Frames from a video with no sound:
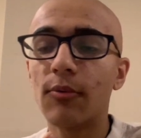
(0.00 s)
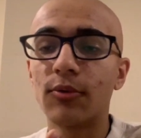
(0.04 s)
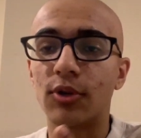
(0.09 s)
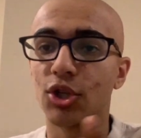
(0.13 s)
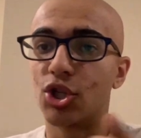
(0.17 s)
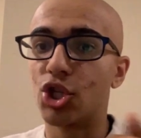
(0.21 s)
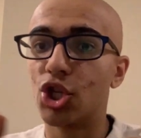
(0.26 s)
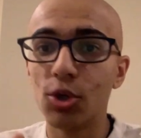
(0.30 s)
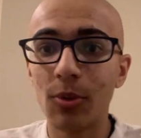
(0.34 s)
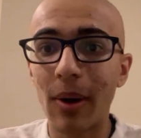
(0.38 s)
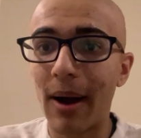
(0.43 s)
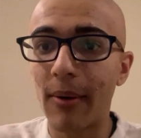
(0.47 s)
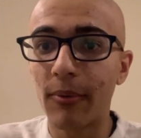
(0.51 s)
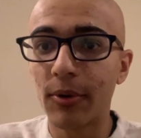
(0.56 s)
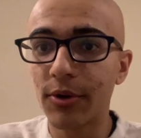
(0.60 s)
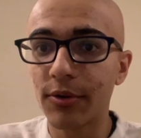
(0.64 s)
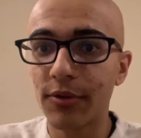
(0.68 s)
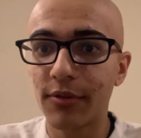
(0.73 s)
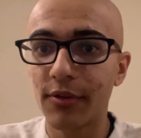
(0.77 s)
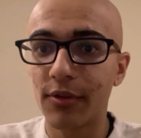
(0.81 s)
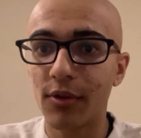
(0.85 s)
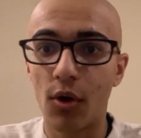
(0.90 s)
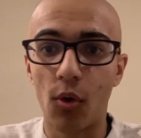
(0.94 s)
to 2
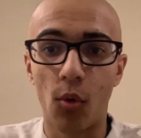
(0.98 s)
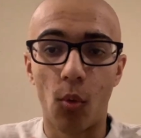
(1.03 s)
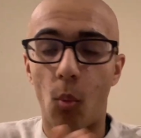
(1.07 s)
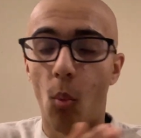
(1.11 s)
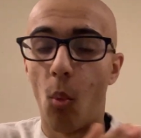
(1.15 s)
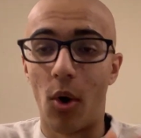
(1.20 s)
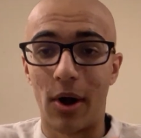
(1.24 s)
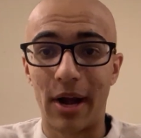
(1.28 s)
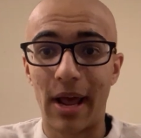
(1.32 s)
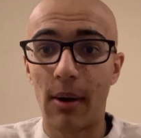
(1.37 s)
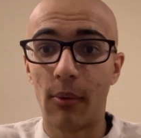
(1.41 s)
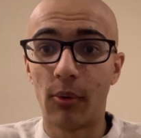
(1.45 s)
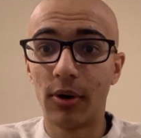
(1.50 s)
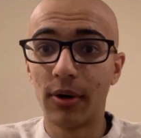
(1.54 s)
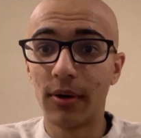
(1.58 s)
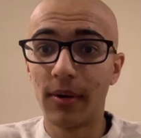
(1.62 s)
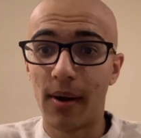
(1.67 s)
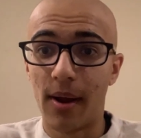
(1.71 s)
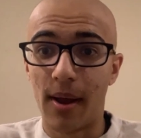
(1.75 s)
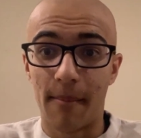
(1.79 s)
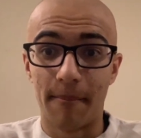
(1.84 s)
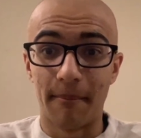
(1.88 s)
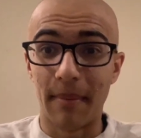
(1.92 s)
hours, 1 hour,
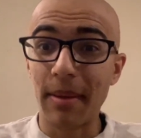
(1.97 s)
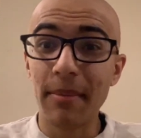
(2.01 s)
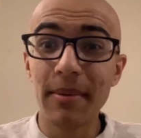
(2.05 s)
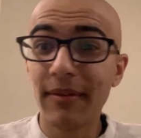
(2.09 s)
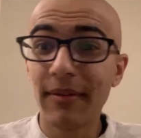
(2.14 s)
maybe